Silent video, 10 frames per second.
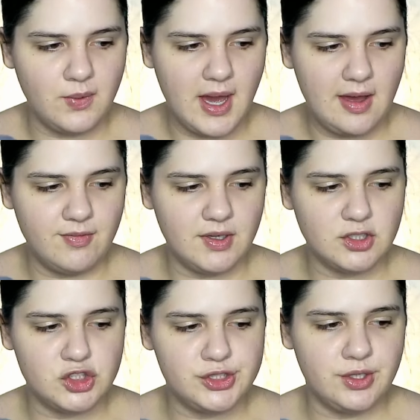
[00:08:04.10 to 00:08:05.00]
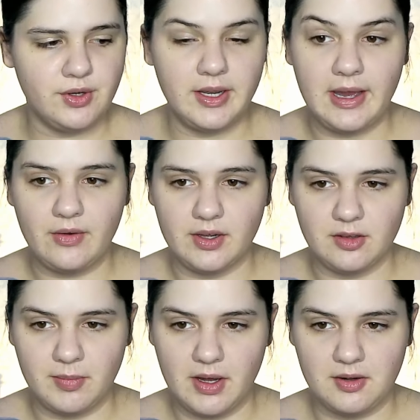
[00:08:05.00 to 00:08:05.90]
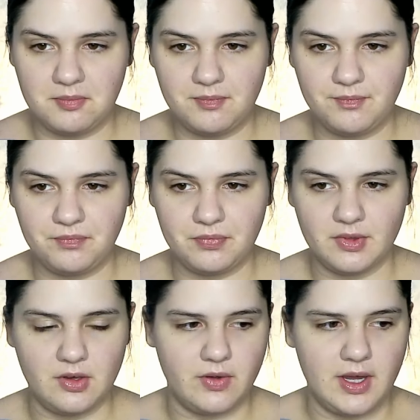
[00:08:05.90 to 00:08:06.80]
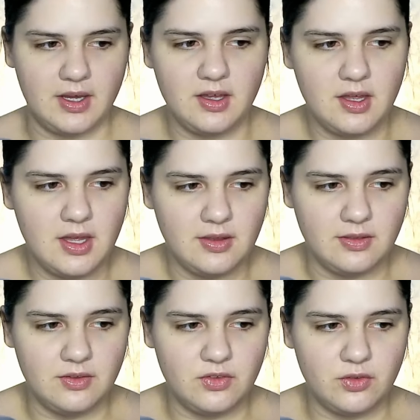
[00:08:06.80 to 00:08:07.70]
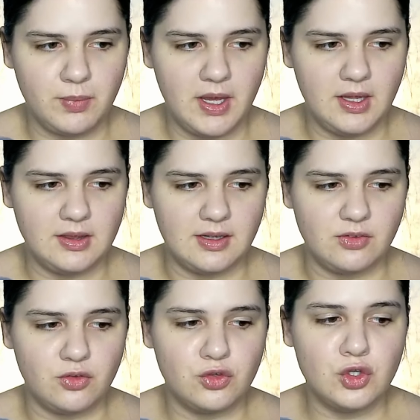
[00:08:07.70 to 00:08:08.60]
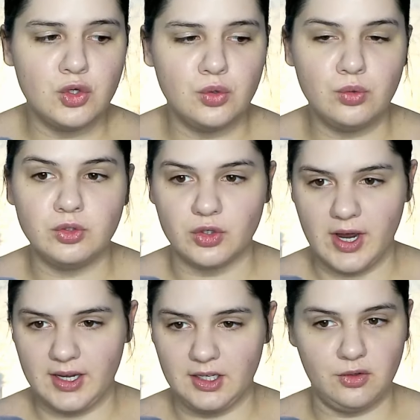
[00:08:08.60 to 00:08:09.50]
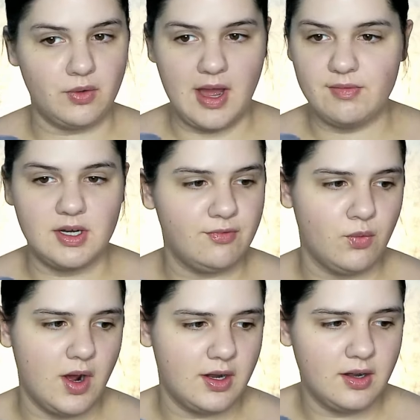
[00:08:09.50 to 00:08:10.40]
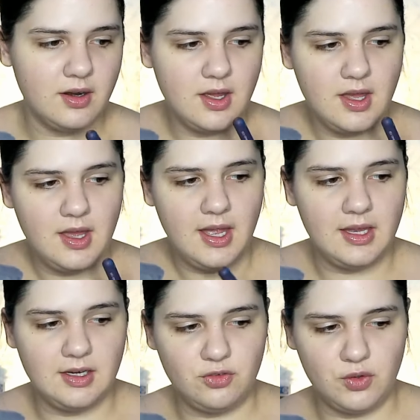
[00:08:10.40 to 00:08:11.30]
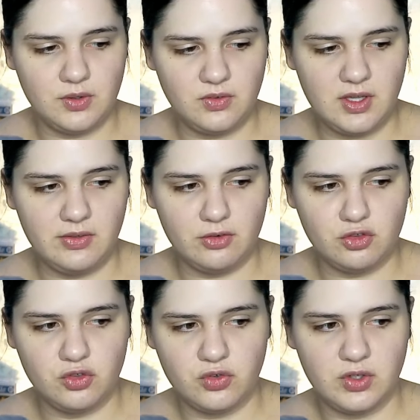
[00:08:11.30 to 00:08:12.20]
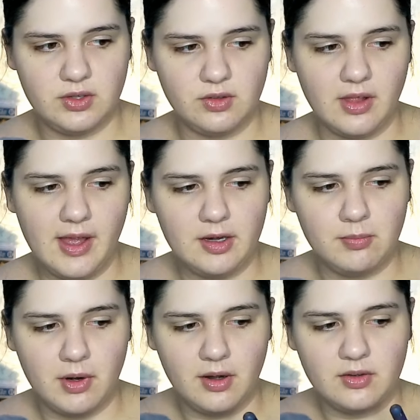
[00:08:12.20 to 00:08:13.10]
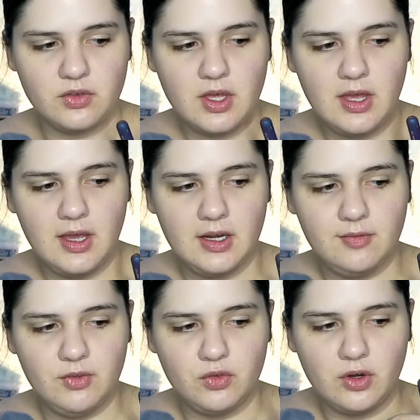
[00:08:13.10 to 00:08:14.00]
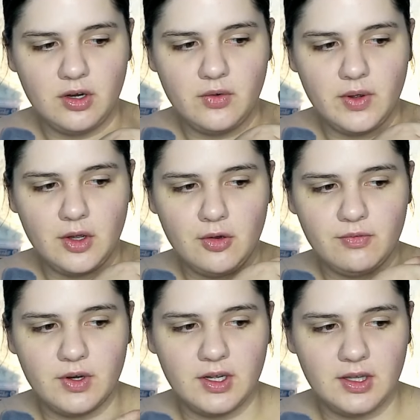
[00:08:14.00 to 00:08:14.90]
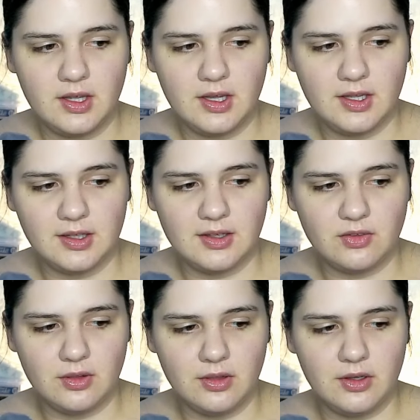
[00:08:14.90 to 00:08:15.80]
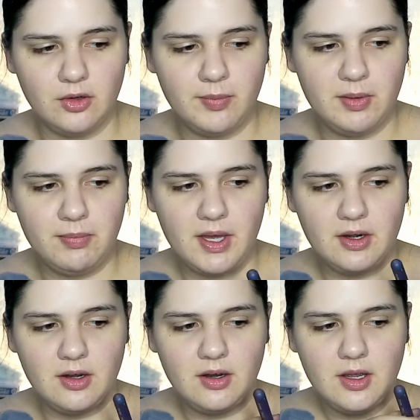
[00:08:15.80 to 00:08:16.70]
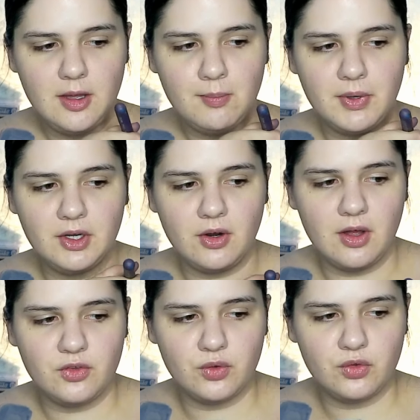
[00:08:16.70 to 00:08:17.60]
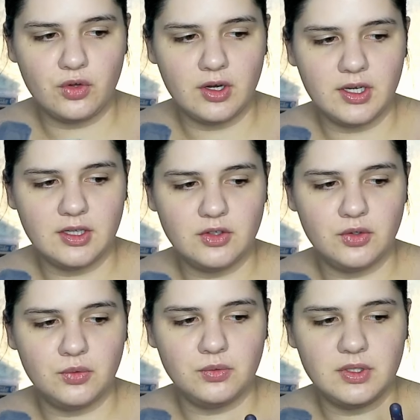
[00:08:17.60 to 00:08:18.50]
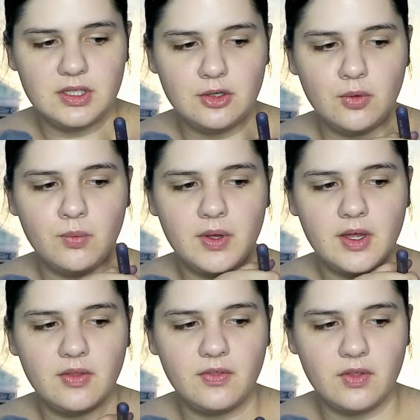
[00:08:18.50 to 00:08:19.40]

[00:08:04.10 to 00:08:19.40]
have it shearing out at the bottom, okay? This is paint that's too dry. You don't have enough water. And as you can see, there's just these line marks. And if you start going over it, it gets a little bit better, but you're also starting to deal with